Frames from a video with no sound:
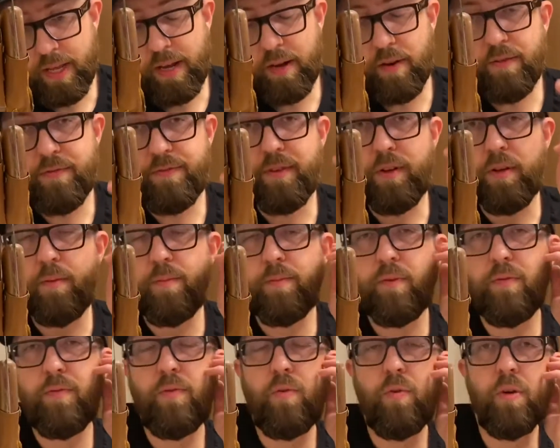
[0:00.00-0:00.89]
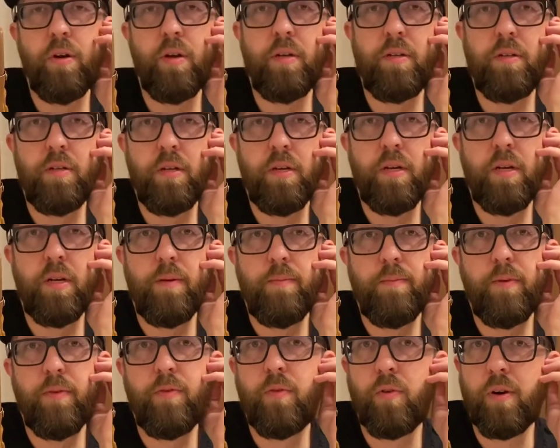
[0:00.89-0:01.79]
film before it
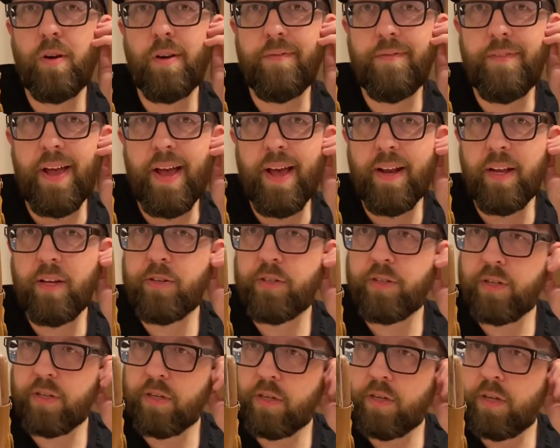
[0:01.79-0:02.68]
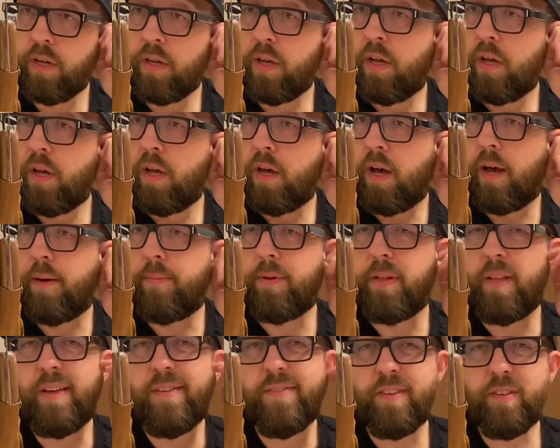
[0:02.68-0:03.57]
vanished. I
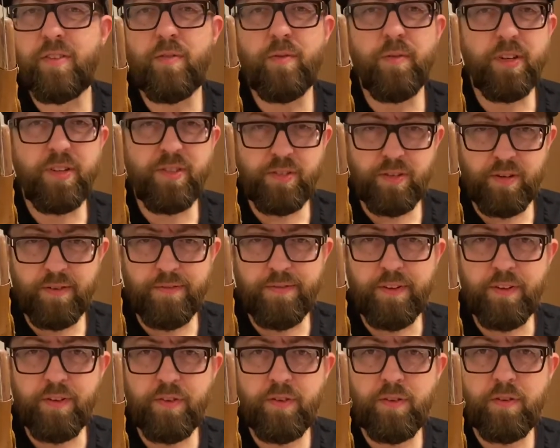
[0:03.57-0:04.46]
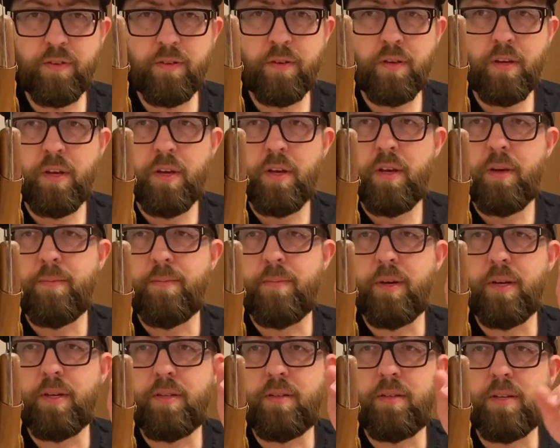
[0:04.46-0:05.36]
believe it's resurfaced,
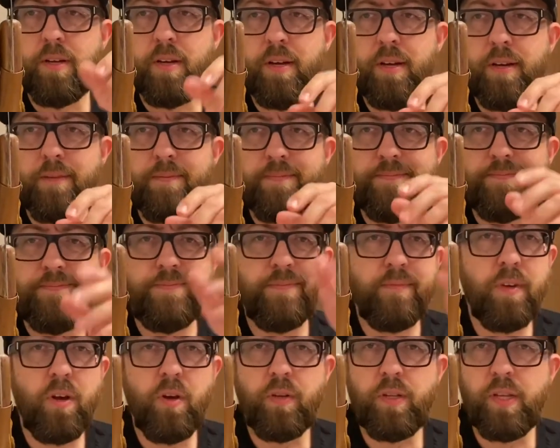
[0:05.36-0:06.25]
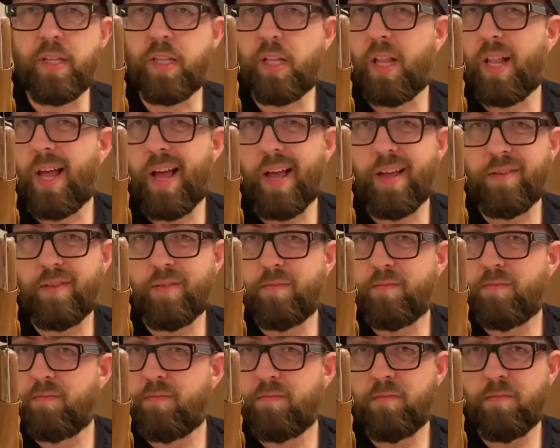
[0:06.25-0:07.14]
but only in the last
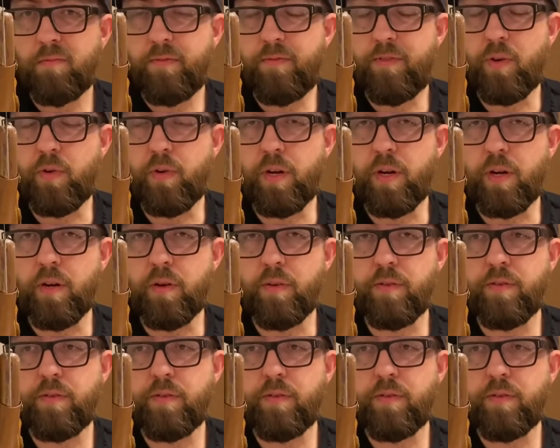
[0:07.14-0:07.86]
few years.